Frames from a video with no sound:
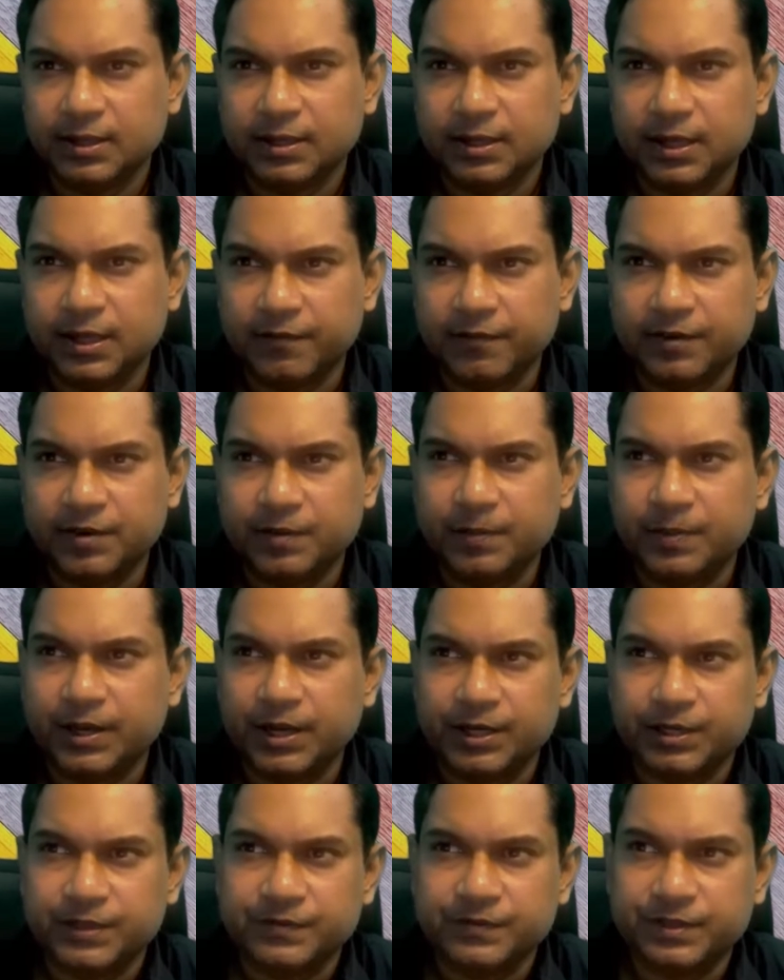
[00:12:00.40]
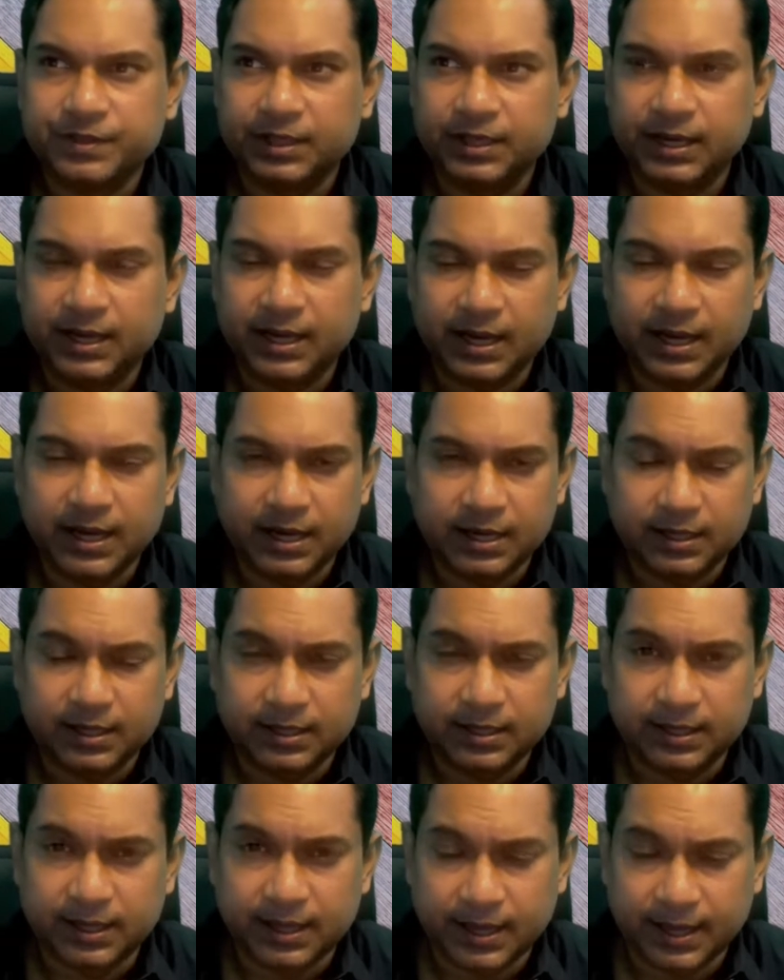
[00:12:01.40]
every part of the
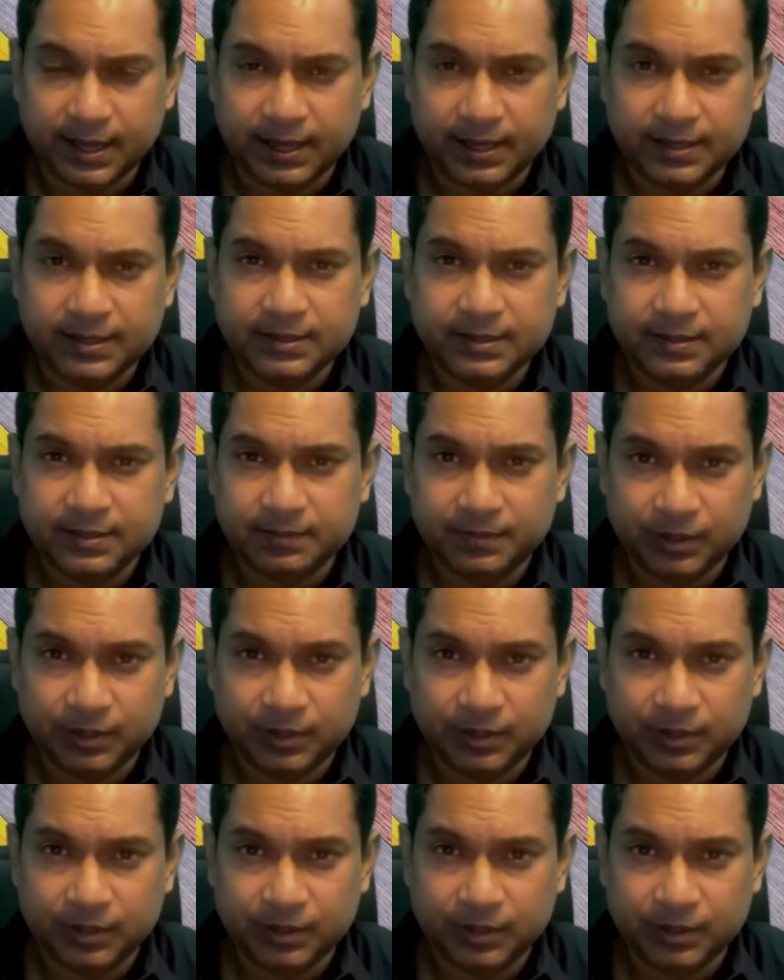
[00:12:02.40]
land